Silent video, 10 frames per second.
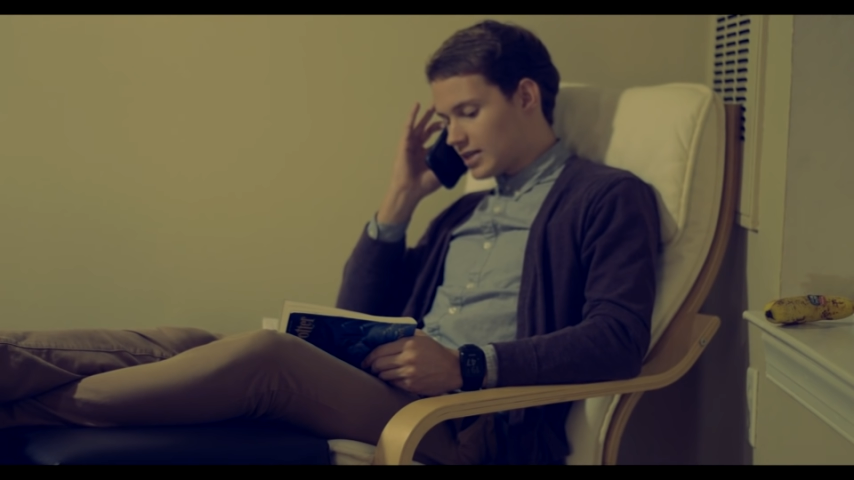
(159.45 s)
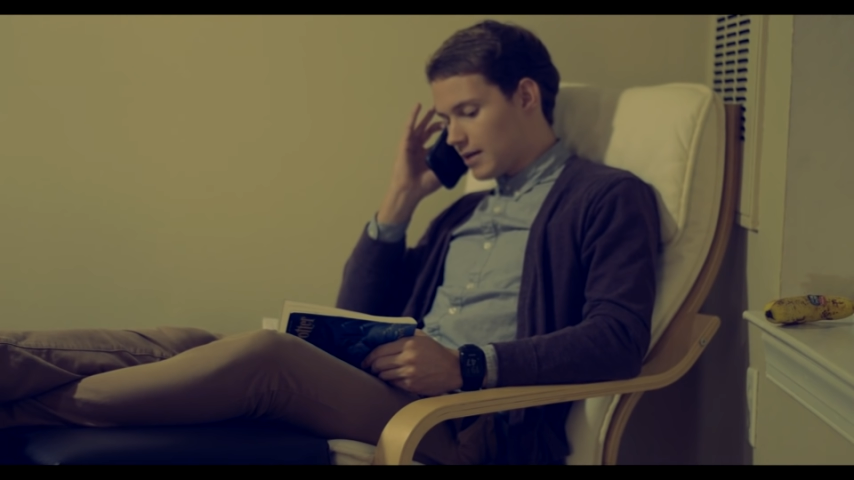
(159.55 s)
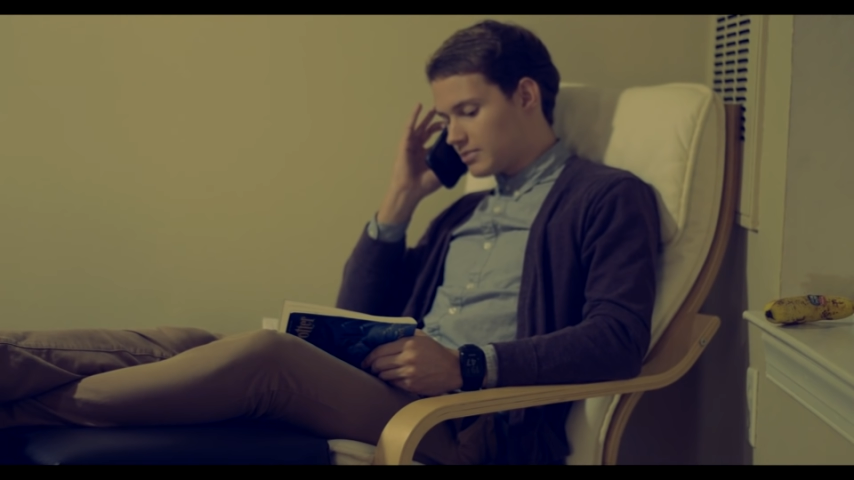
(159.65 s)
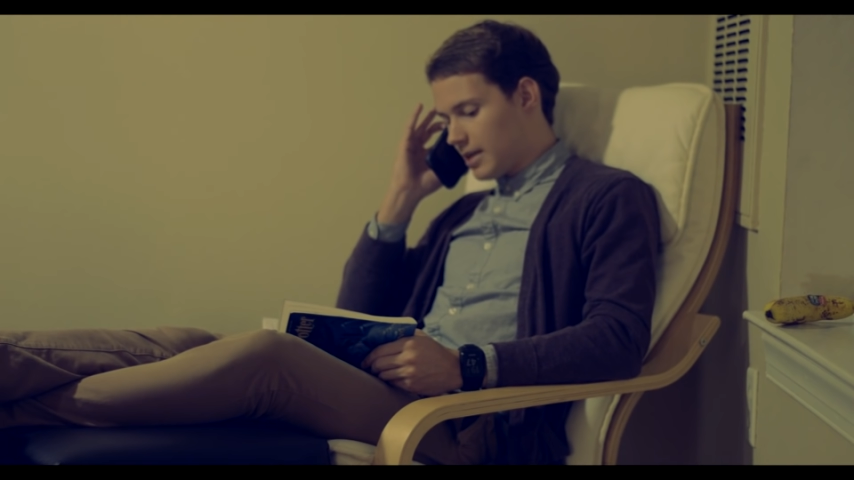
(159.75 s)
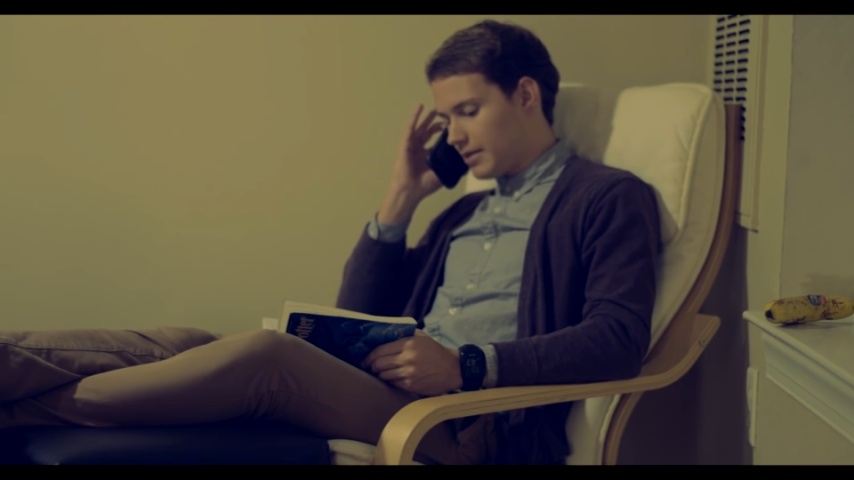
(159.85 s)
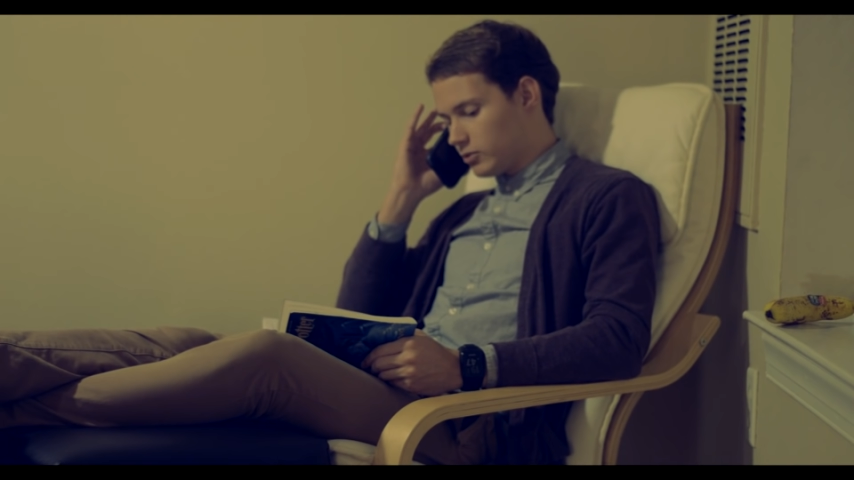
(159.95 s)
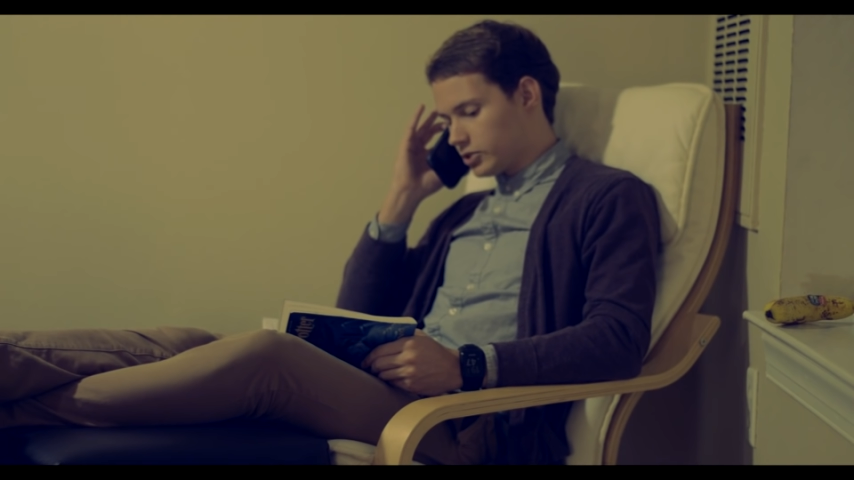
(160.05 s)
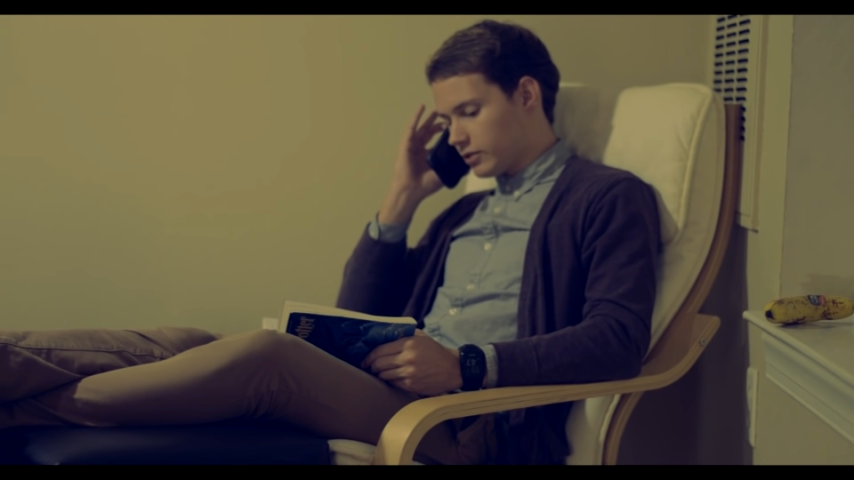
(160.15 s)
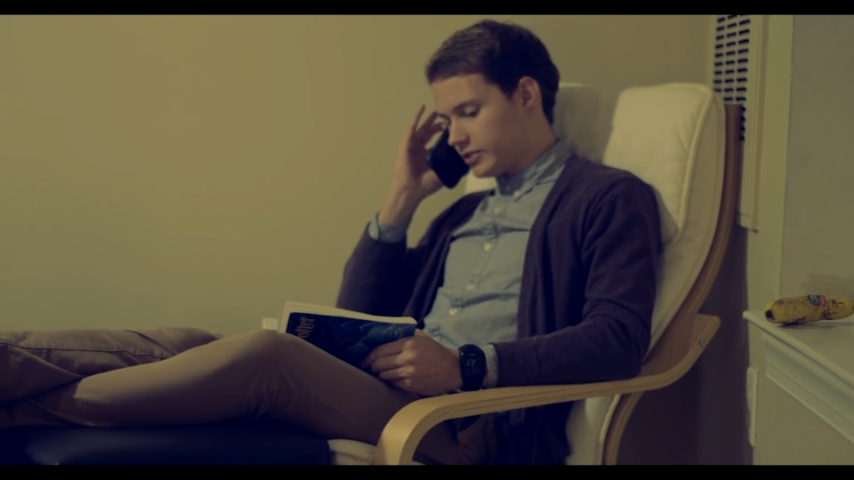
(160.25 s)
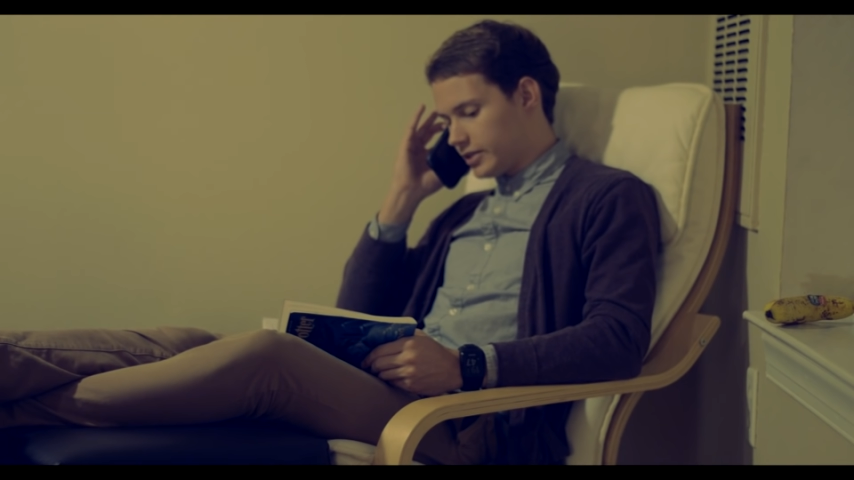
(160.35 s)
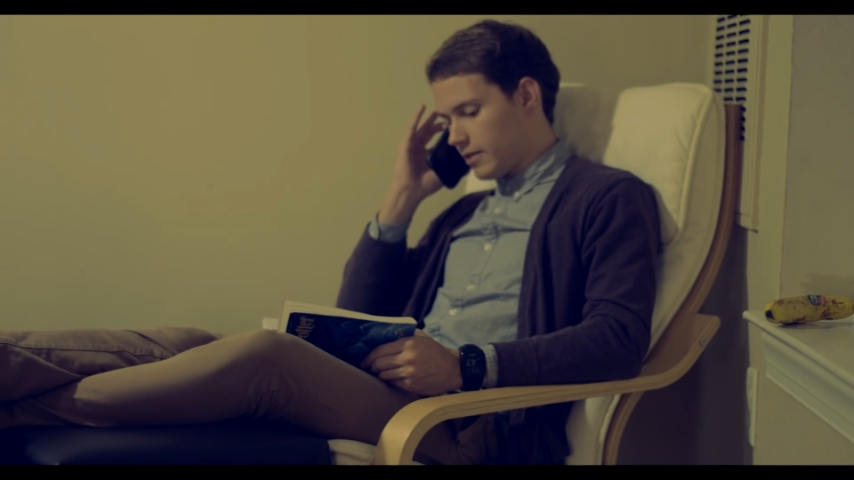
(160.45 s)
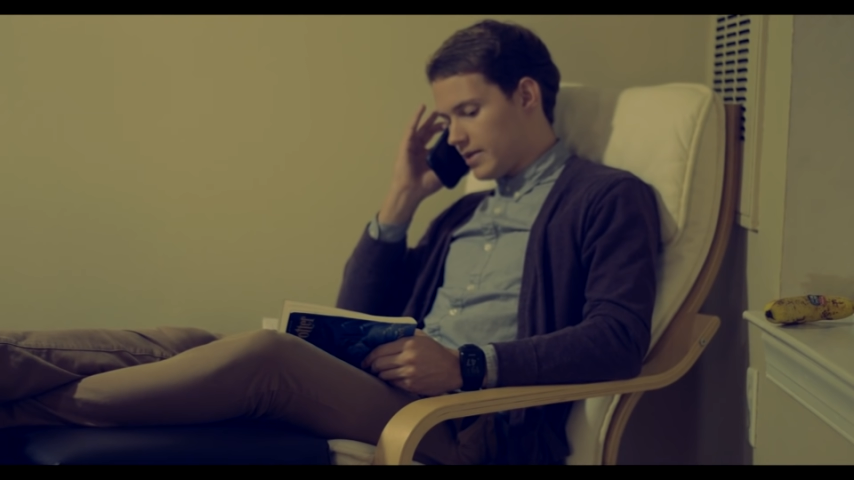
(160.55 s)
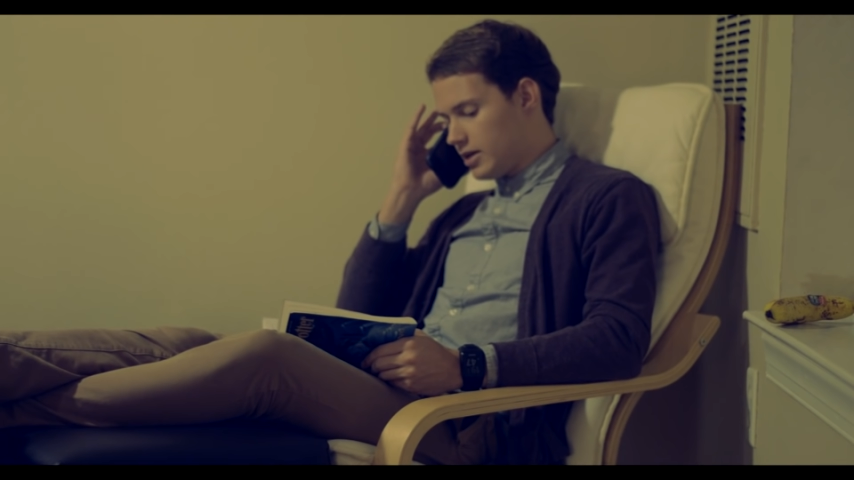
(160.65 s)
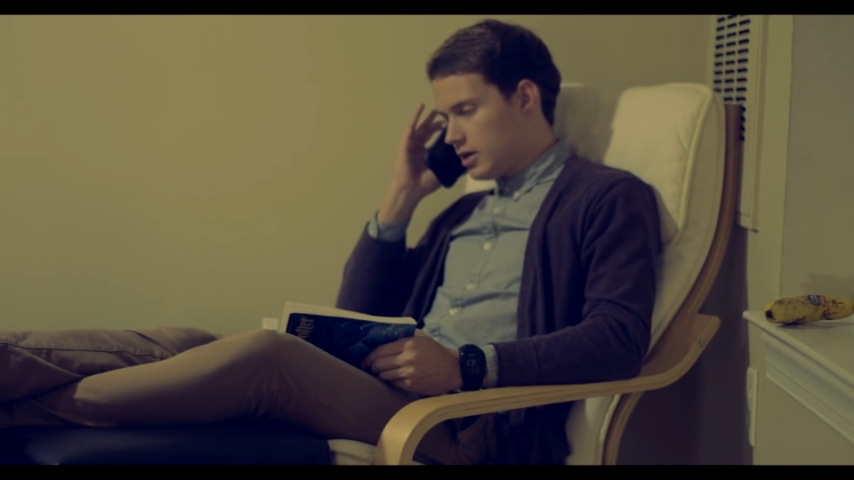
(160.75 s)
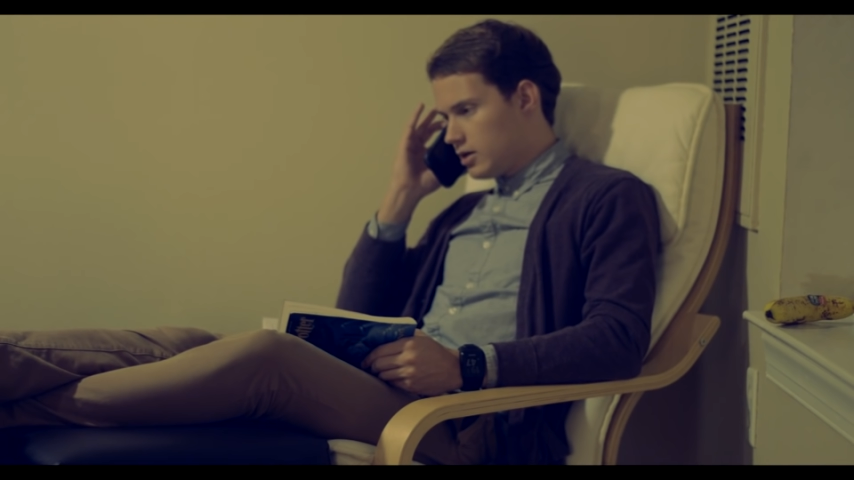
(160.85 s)
time taming was surfaced at
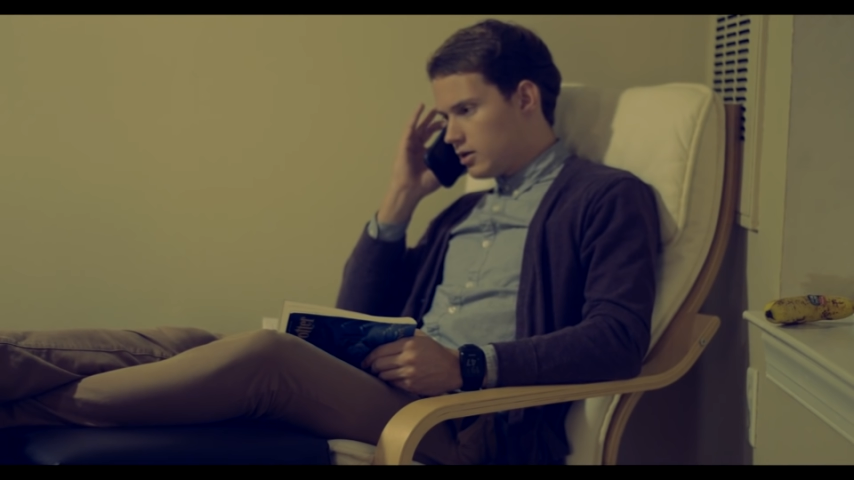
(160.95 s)
enemy.